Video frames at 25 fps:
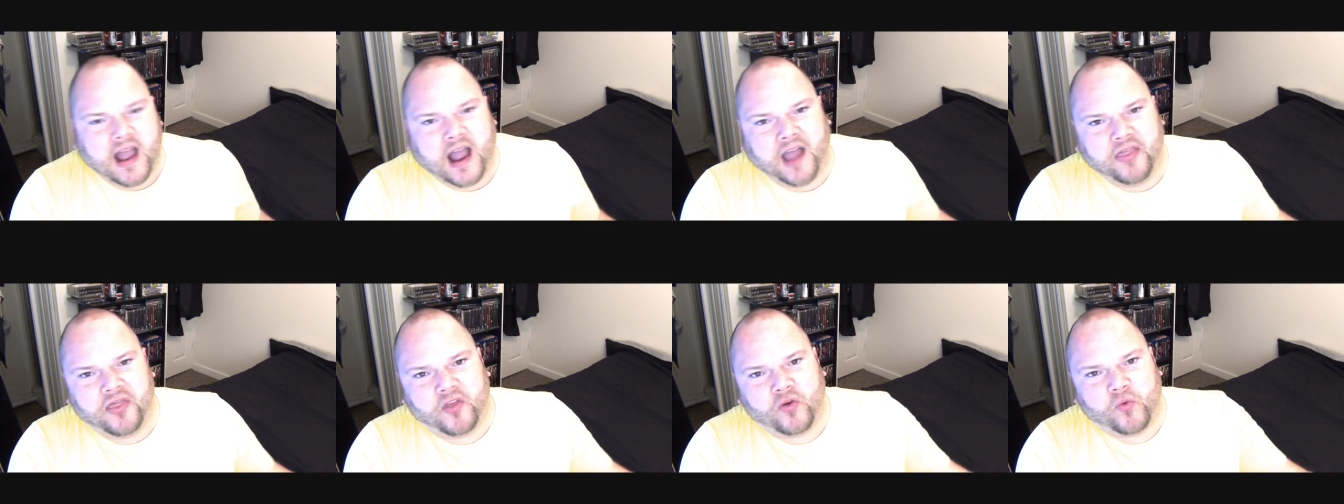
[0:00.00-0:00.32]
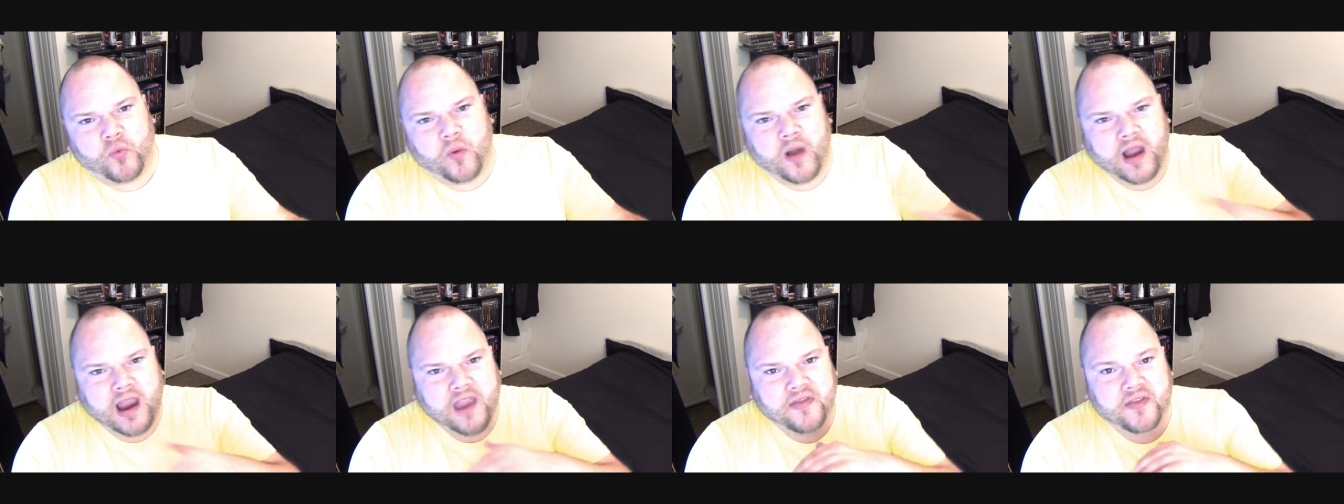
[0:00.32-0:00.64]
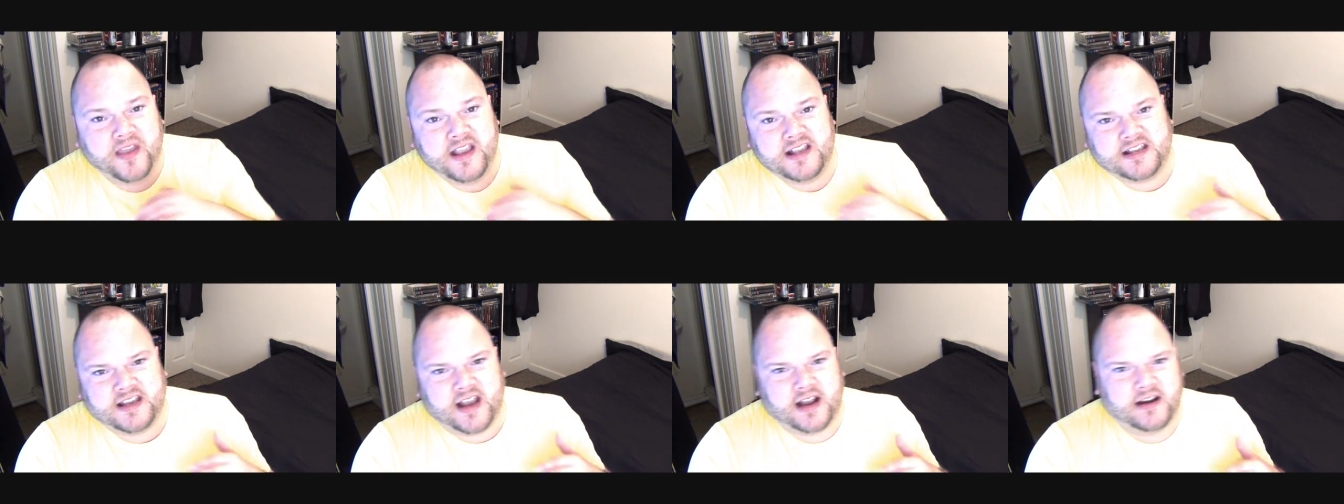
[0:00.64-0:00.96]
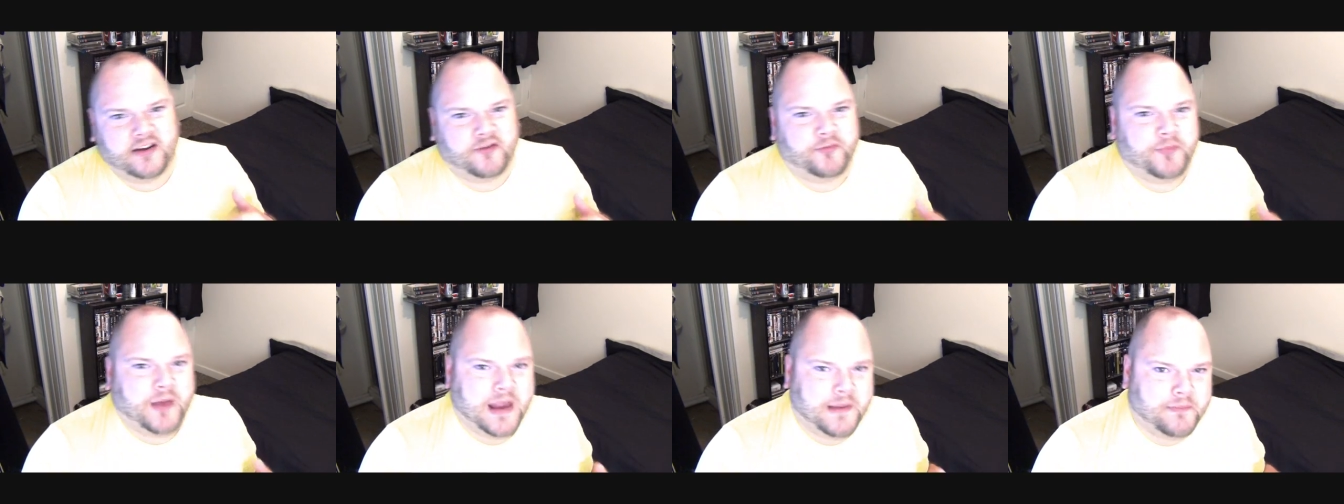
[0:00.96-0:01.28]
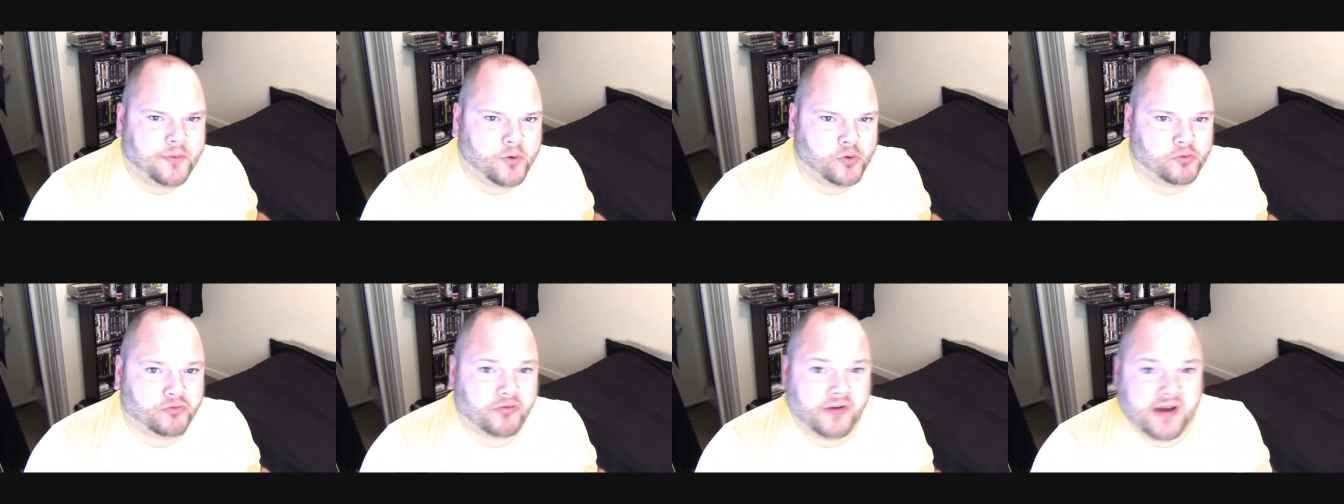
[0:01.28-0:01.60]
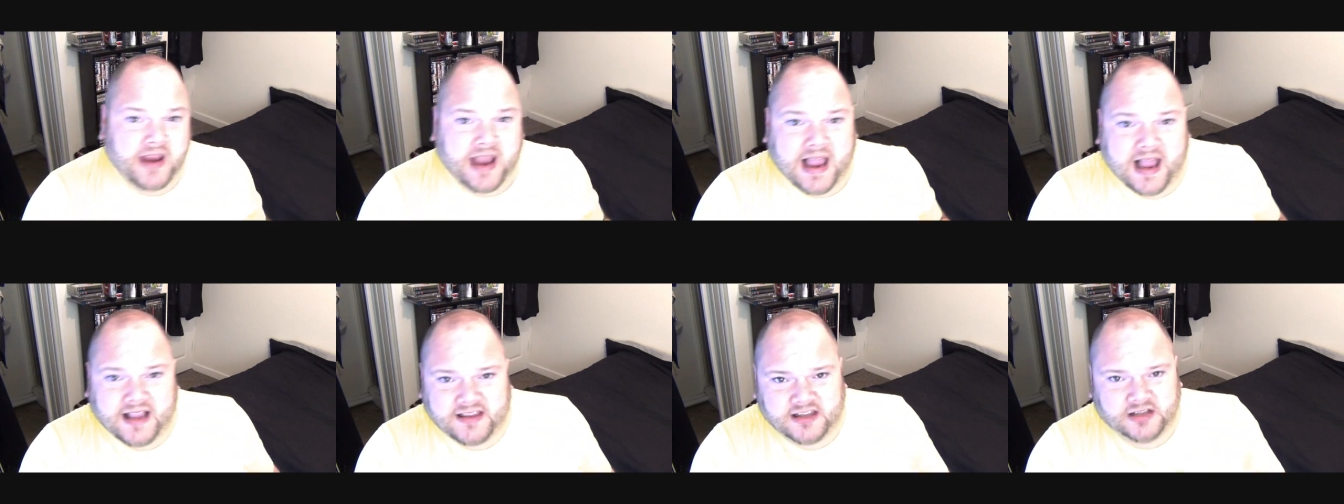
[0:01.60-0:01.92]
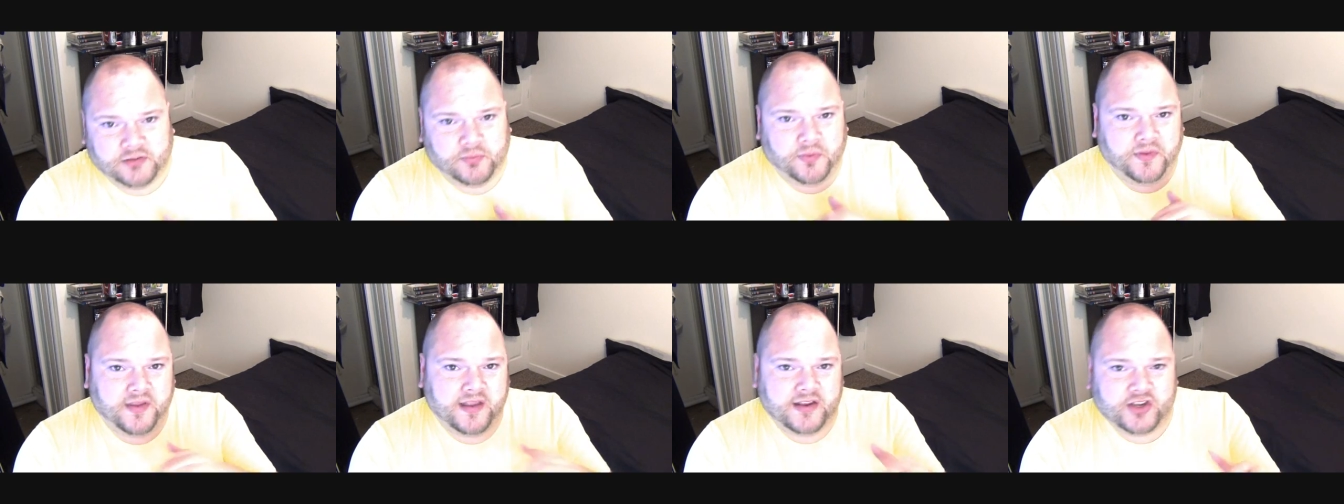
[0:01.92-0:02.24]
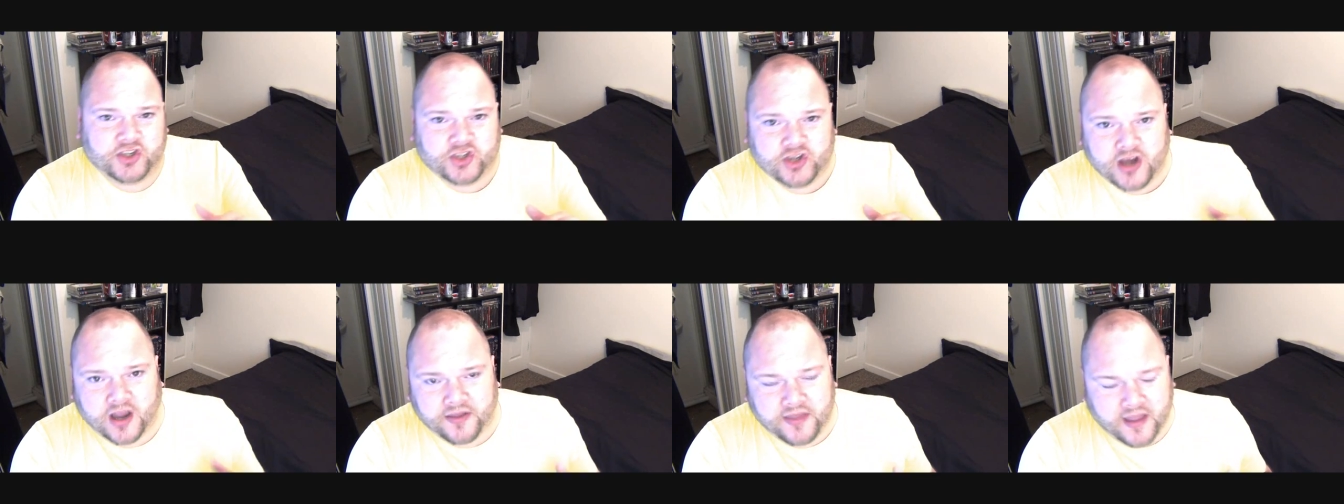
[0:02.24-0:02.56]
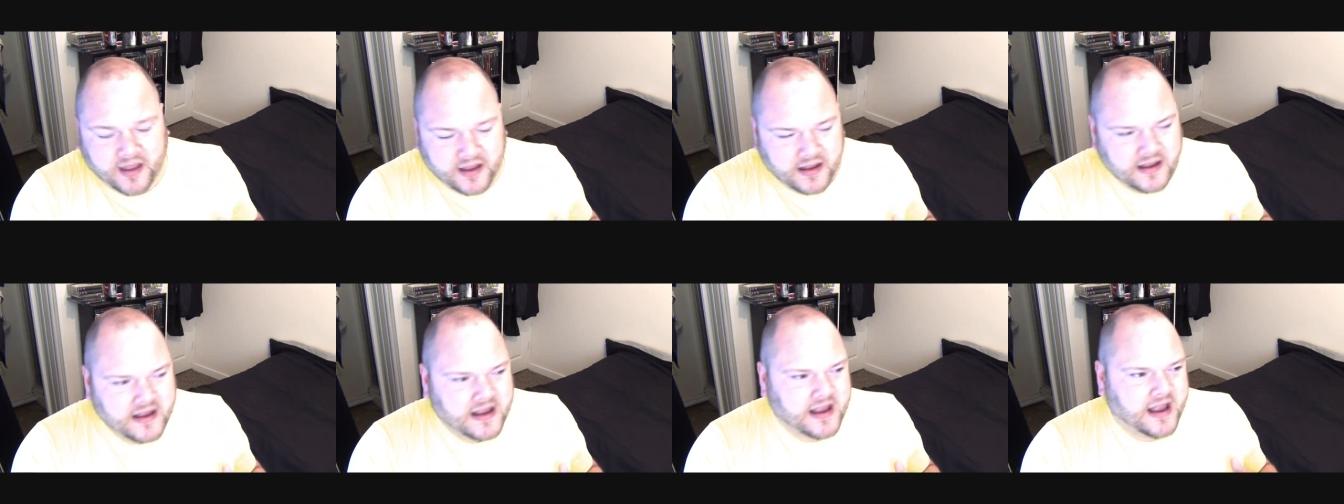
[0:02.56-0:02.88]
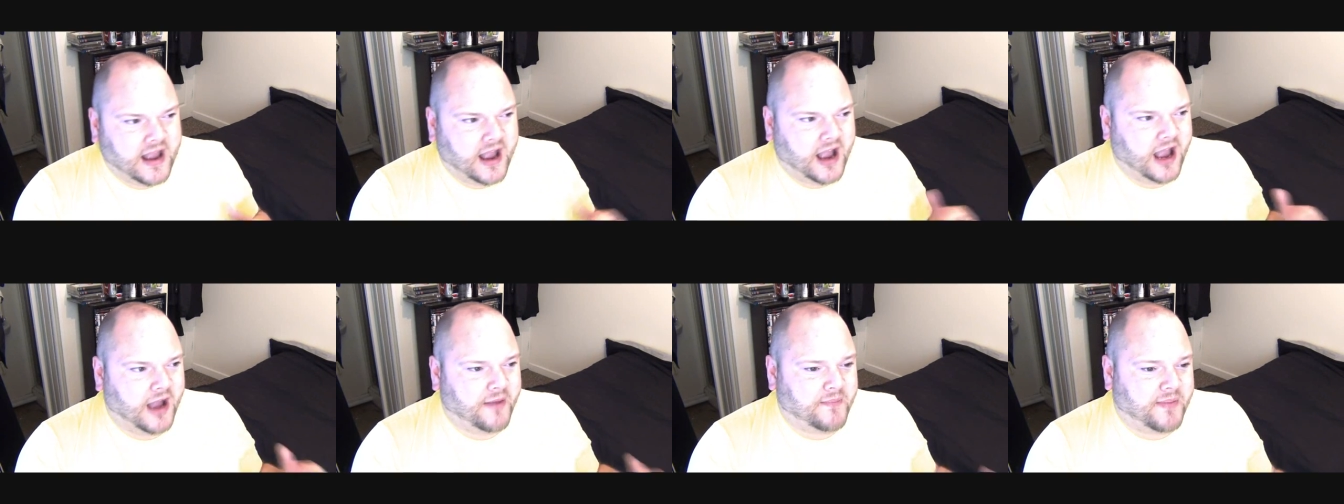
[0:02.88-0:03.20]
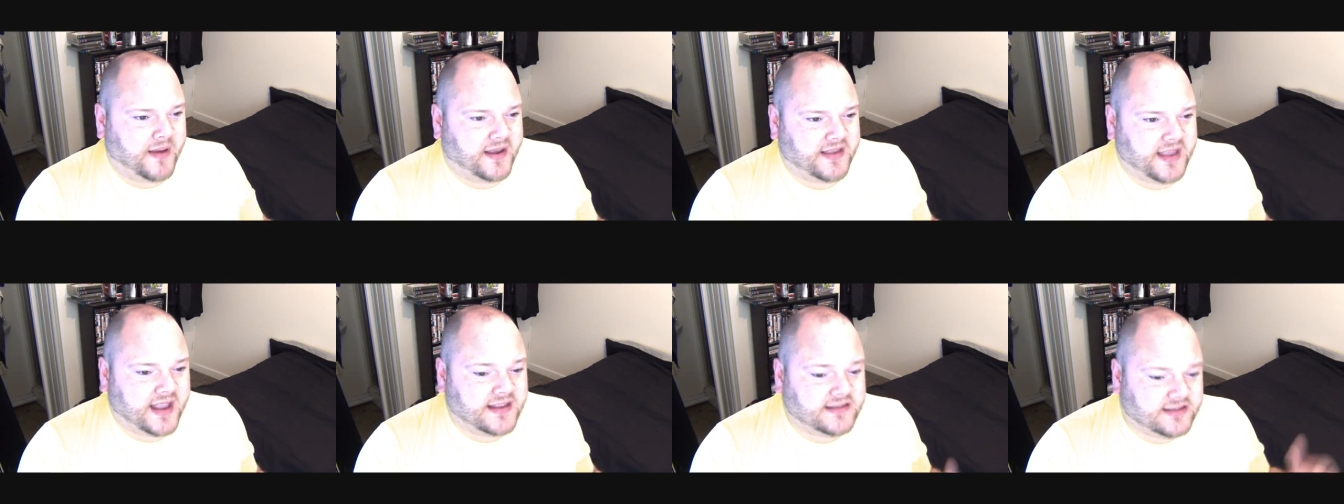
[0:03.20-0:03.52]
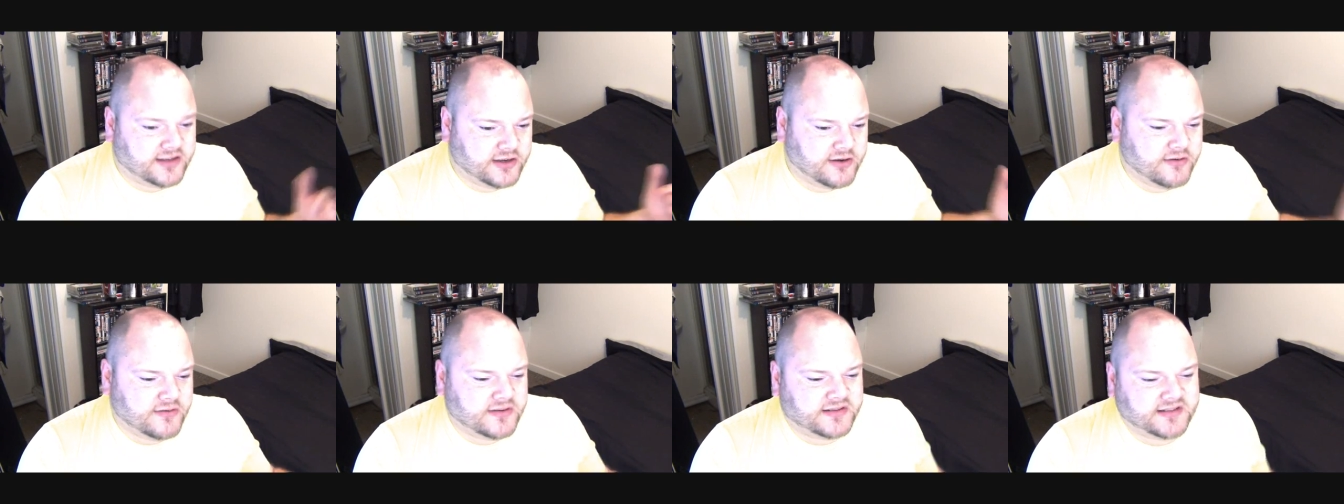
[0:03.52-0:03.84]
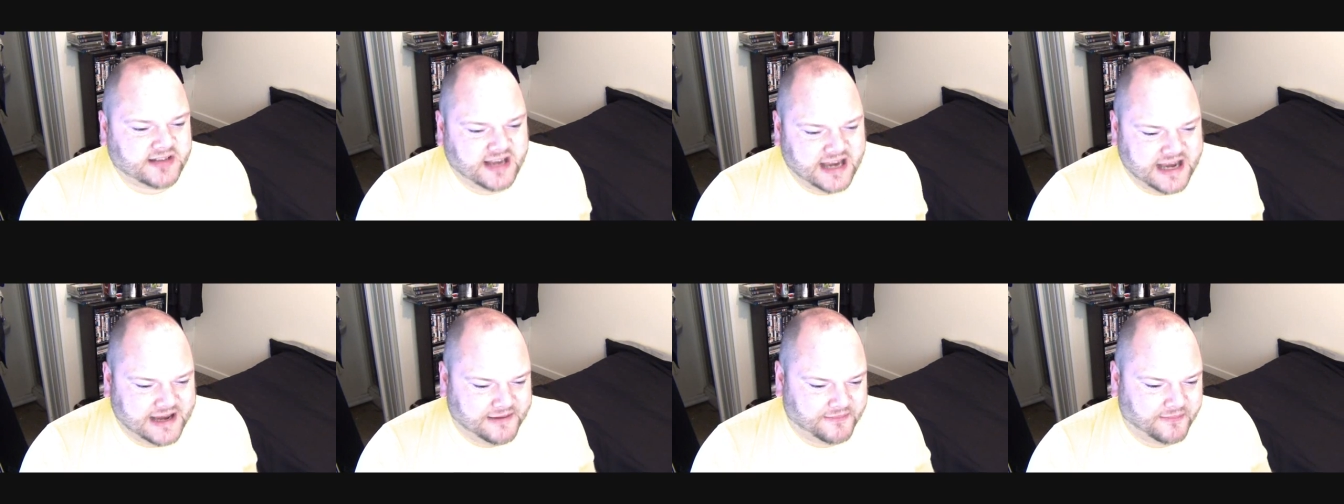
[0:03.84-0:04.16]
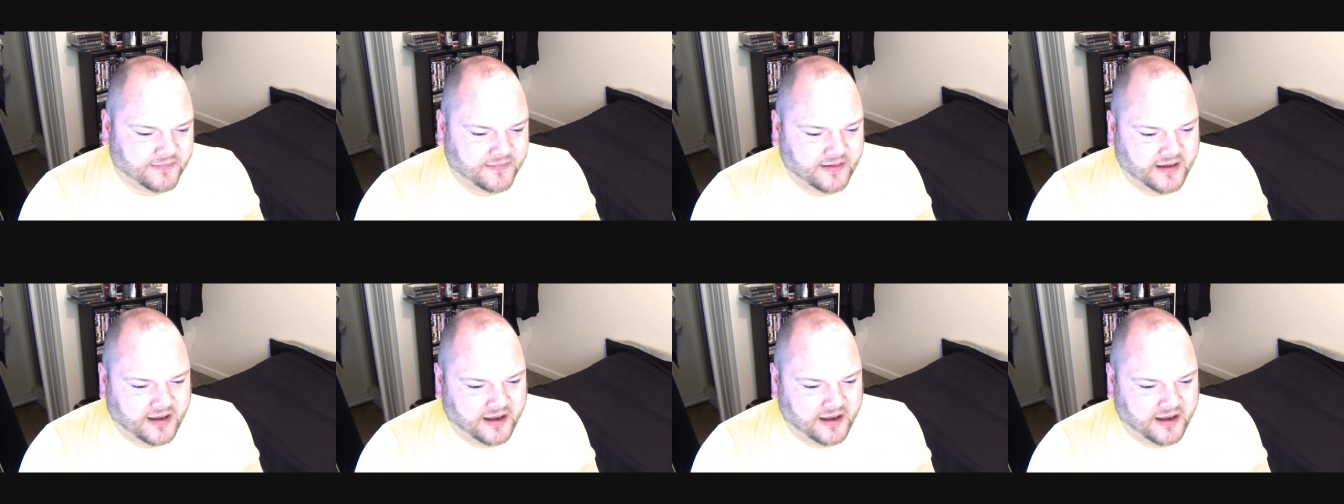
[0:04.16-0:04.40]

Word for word: and the way these kind of people reacted with each other uh, because they do seem.